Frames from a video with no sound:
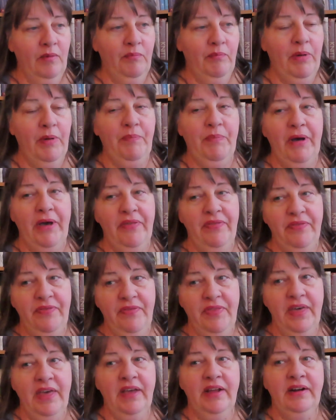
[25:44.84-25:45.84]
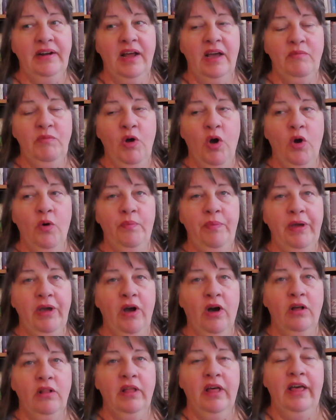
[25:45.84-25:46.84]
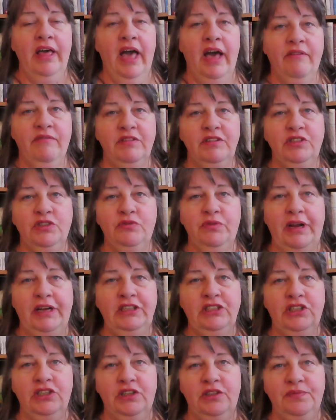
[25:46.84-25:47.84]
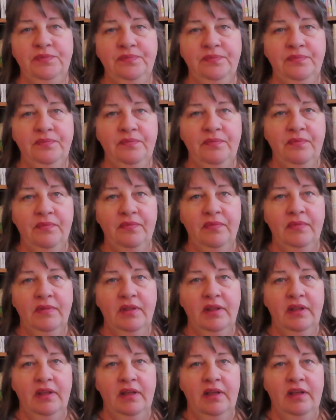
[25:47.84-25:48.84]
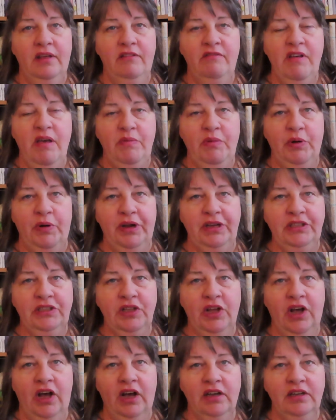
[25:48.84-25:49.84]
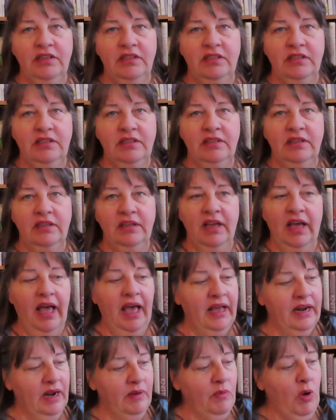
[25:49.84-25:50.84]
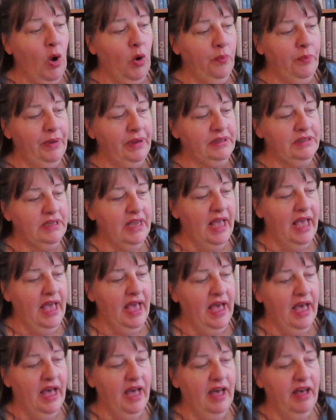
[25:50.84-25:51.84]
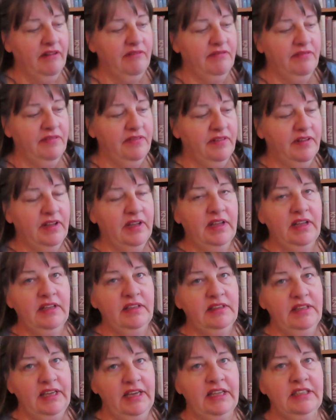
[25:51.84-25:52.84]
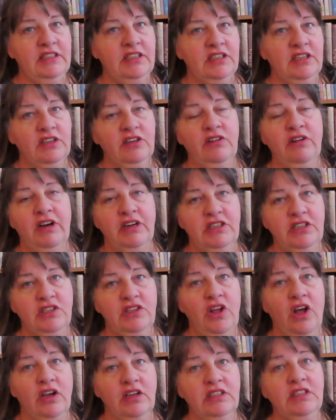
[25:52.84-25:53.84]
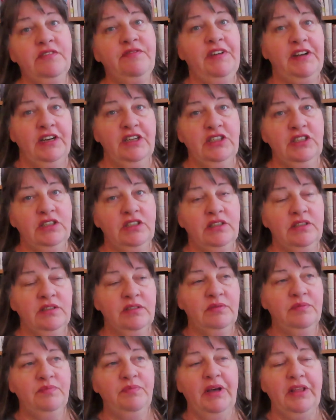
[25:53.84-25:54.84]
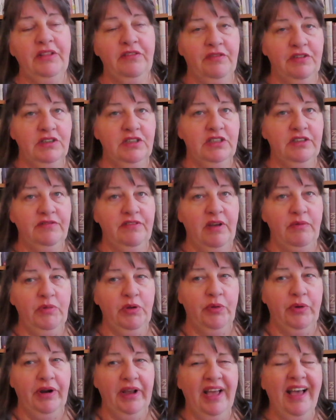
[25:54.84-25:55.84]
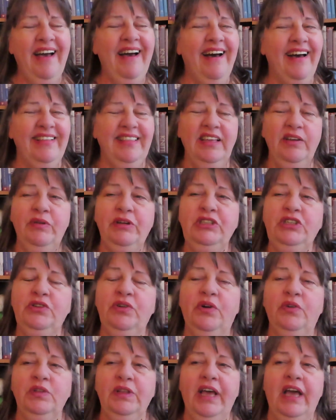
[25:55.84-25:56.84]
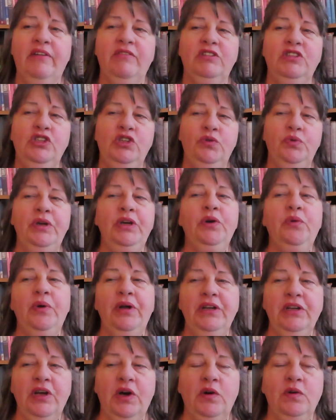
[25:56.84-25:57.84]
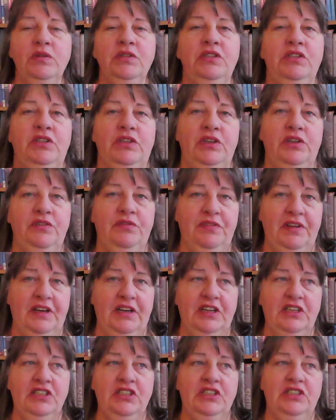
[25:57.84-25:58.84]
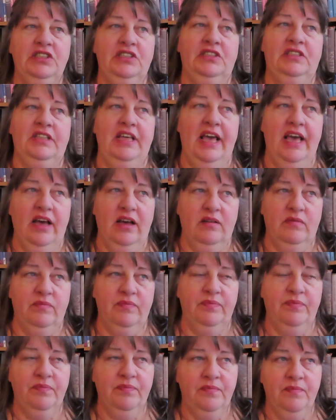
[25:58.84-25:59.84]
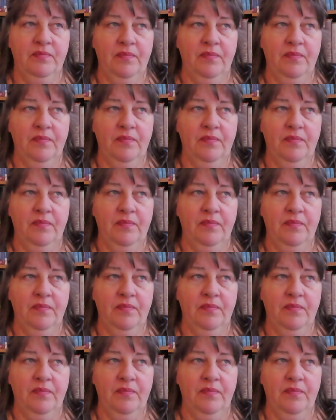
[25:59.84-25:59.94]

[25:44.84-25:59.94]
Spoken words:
But by then I'm hoping all I'll have was Rachel February socks, and I'm hoping to have the Instant Crush socks finished by the 1st of February. I think we do only have a 2-week window to finish them.